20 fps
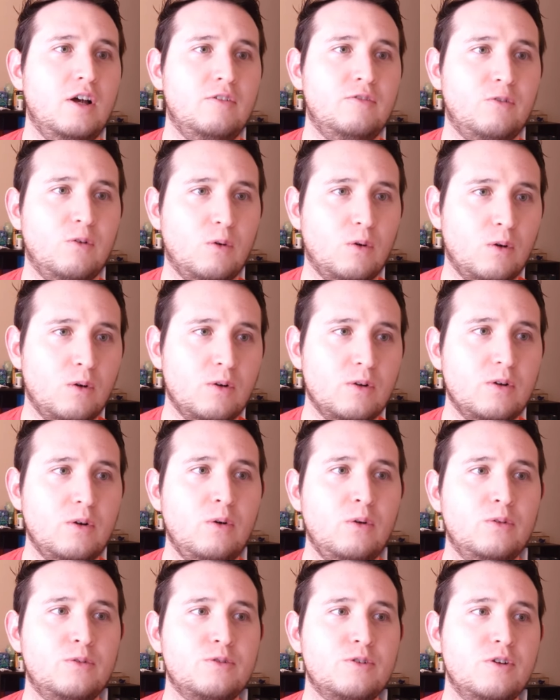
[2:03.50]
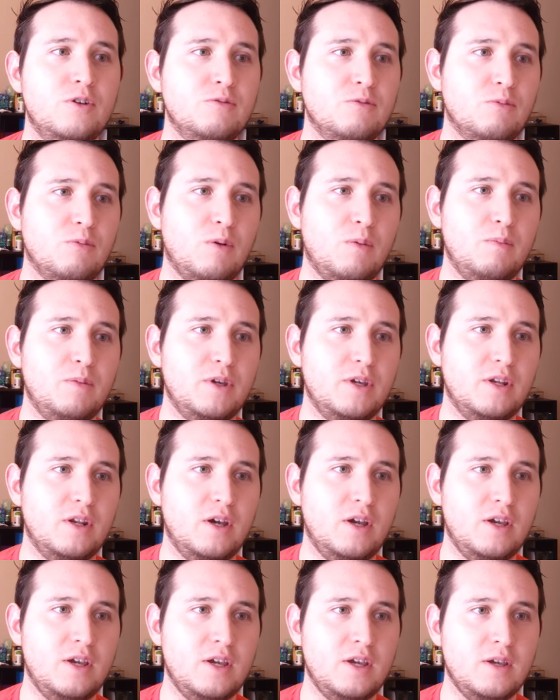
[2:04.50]
4 ultras, with 1 being
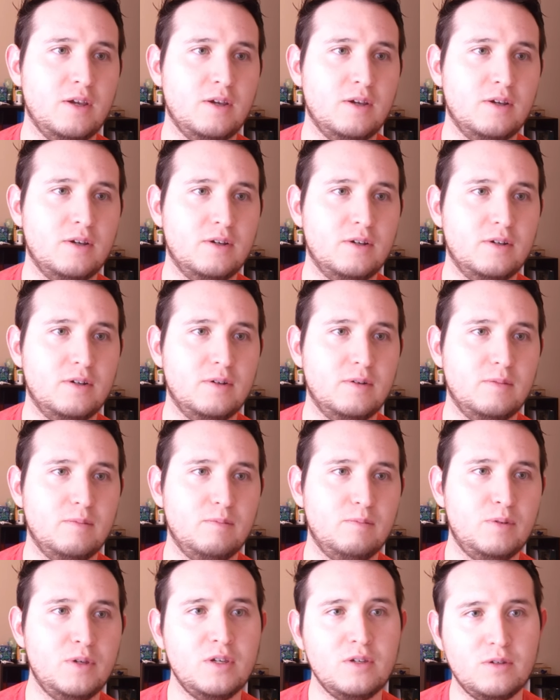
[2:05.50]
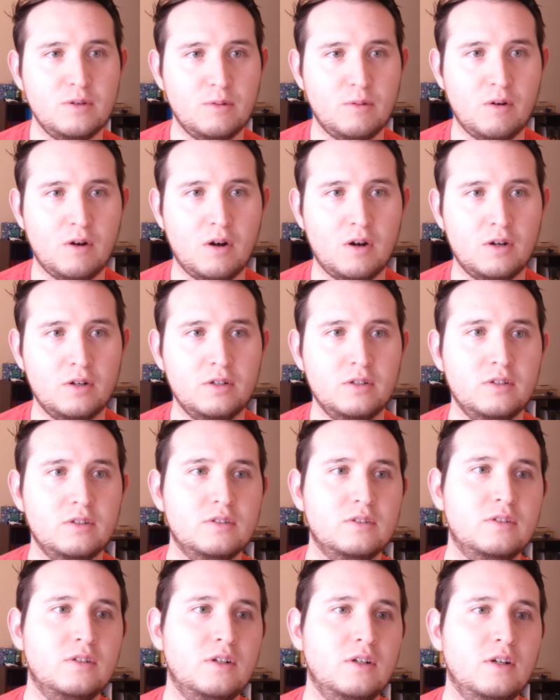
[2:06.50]
a PUR,
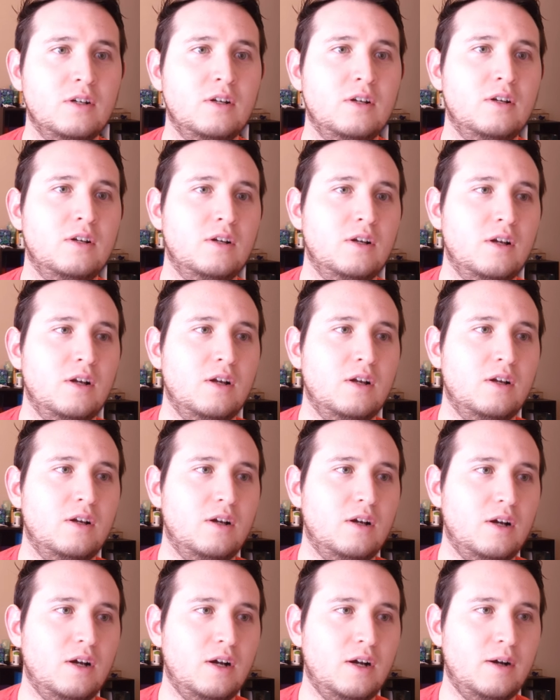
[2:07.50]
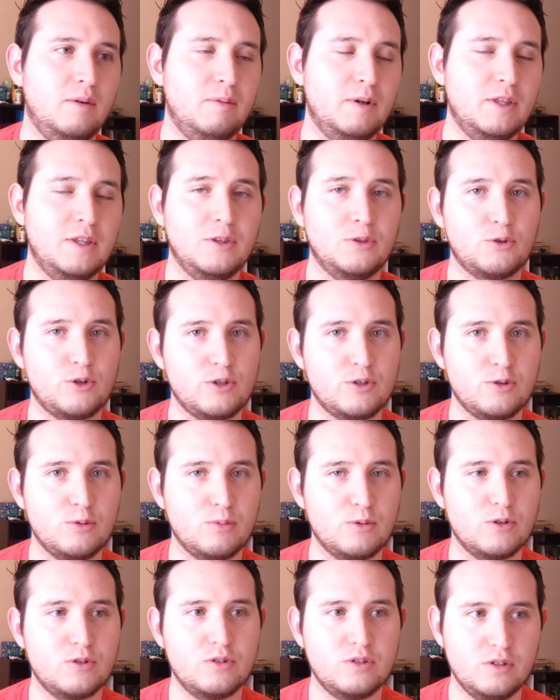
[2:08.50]
and then 3
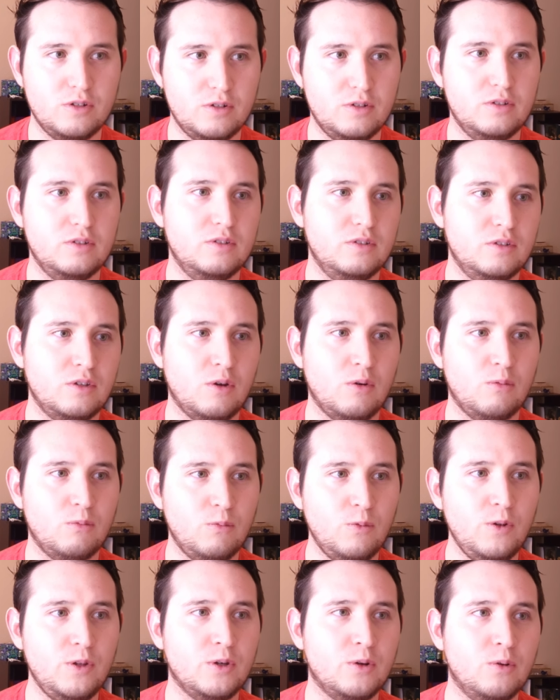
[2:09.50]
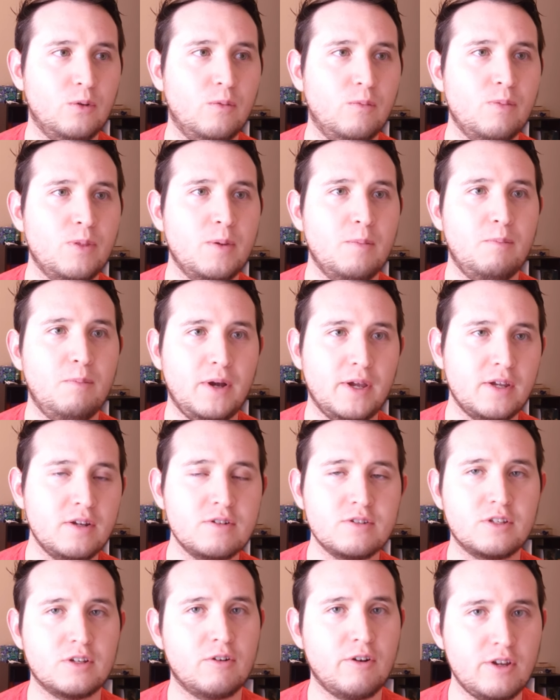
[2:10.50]
supers. So really cool. But
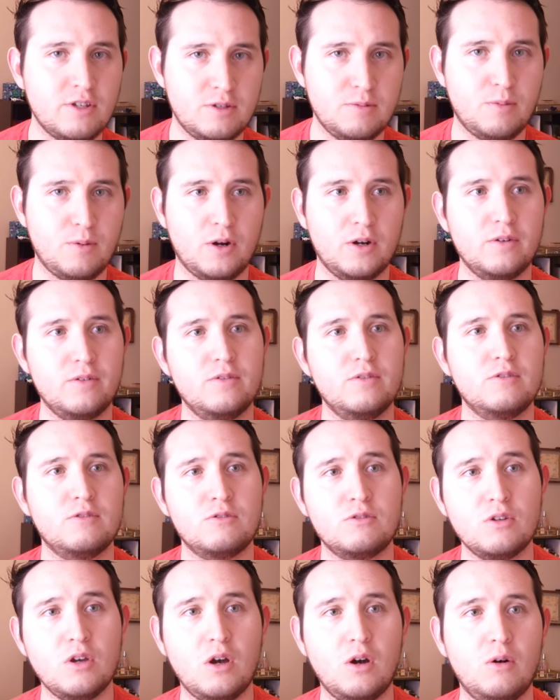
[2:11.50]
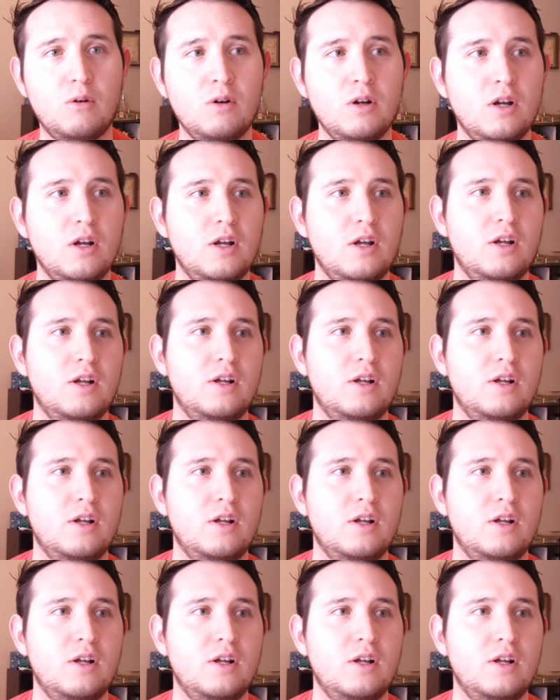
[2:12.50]
here's the crazy part. So